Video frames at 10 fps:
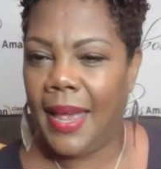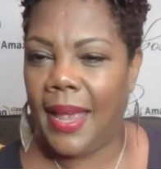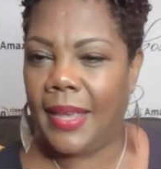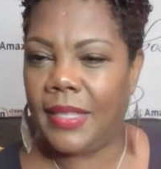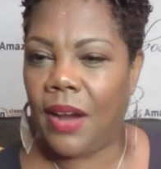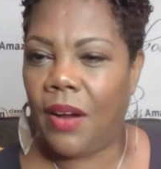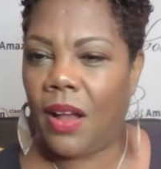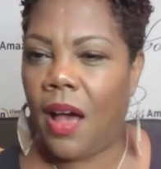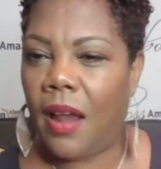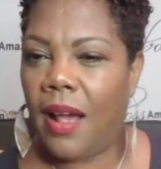is there a
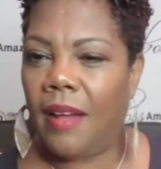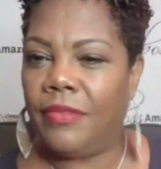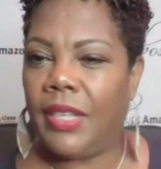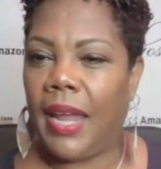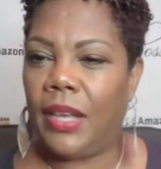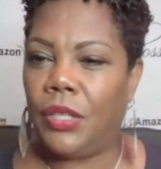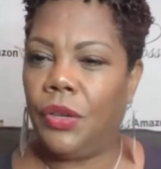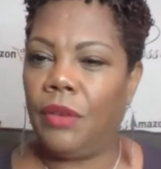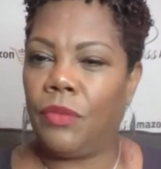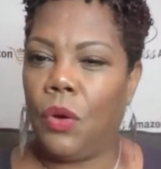cutoff date
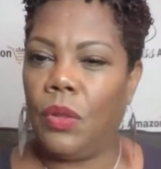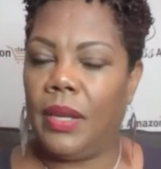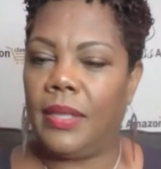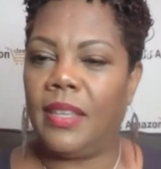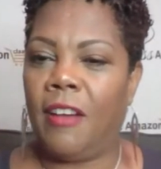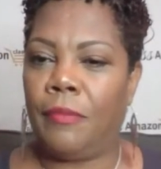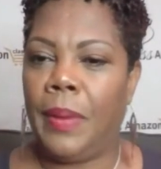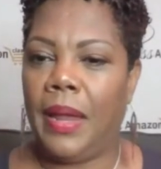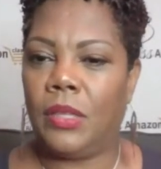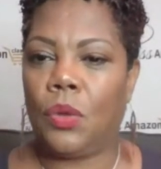to enroll in a
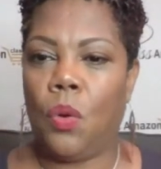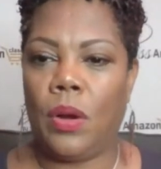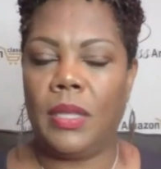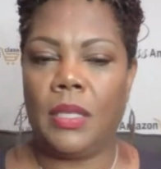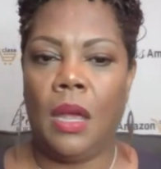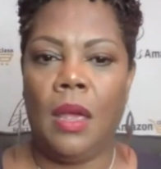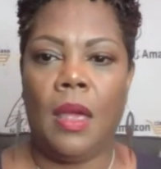self-paced course?